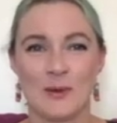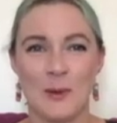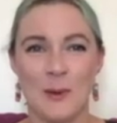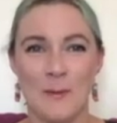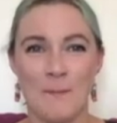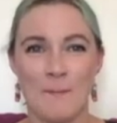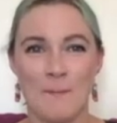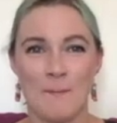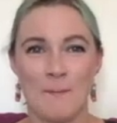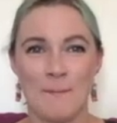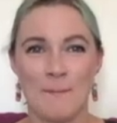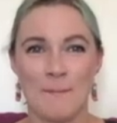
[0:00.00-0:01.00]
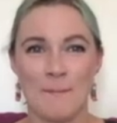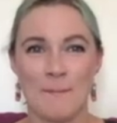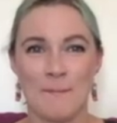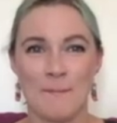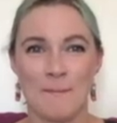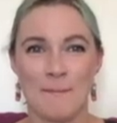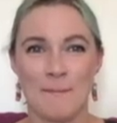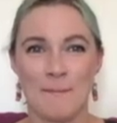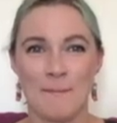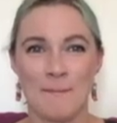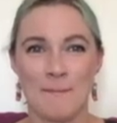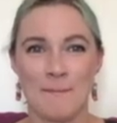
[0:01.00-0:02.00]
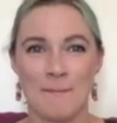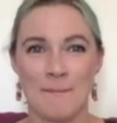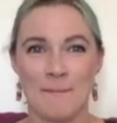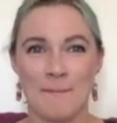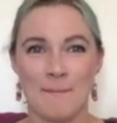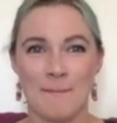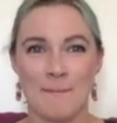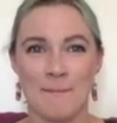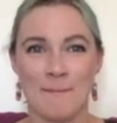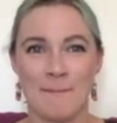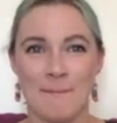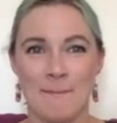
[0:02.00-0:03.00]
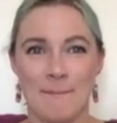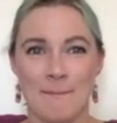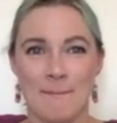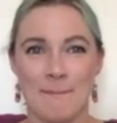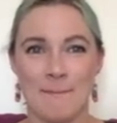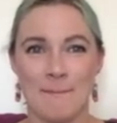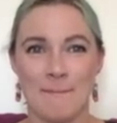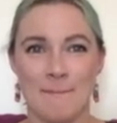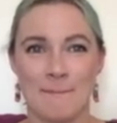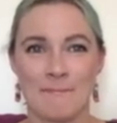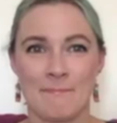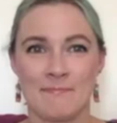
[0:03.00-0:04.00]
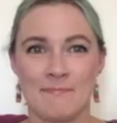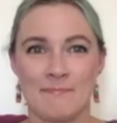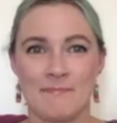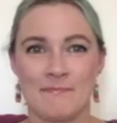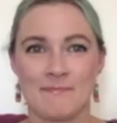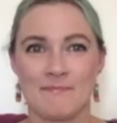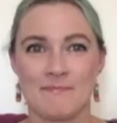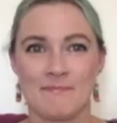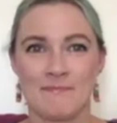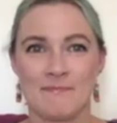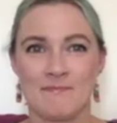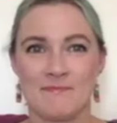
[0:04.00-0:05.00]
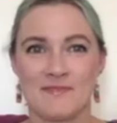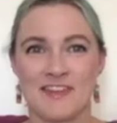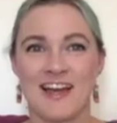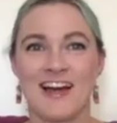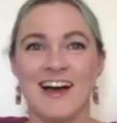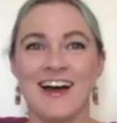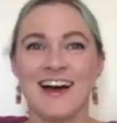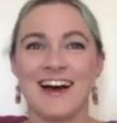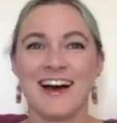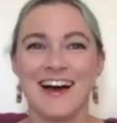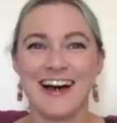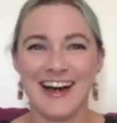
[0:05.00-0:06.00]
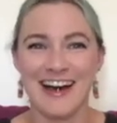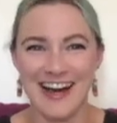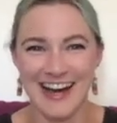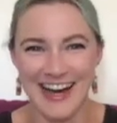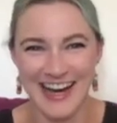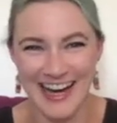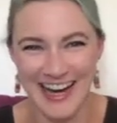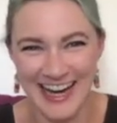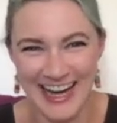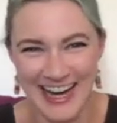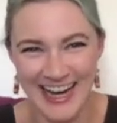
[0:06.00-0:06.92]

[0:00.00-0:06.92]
(not speaking)